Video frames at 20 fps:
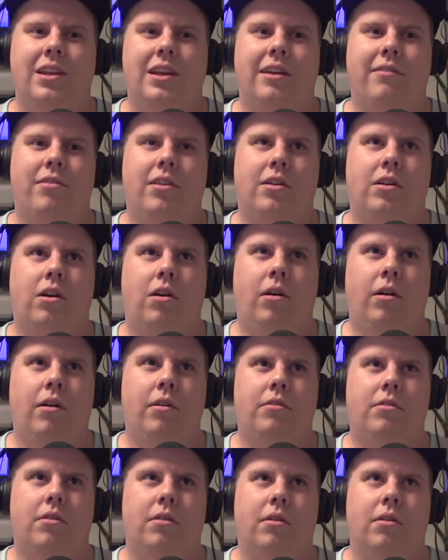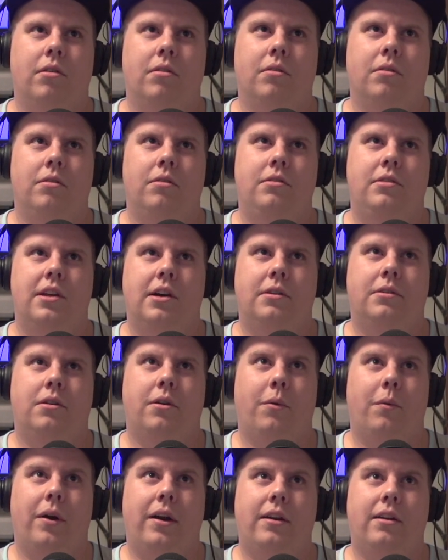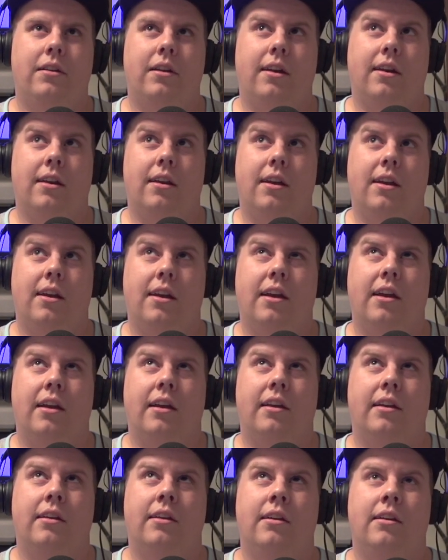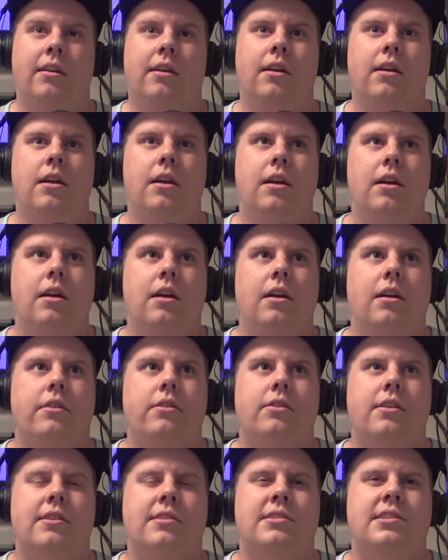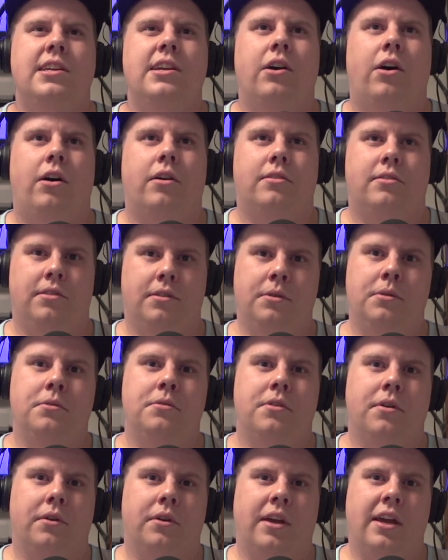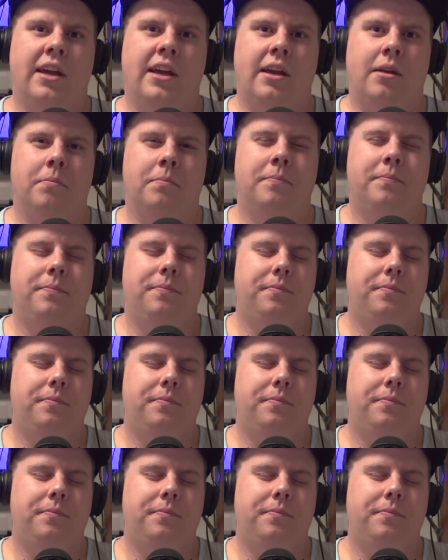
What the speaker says: if the cards are dealt correctly and the Seahawks lose their game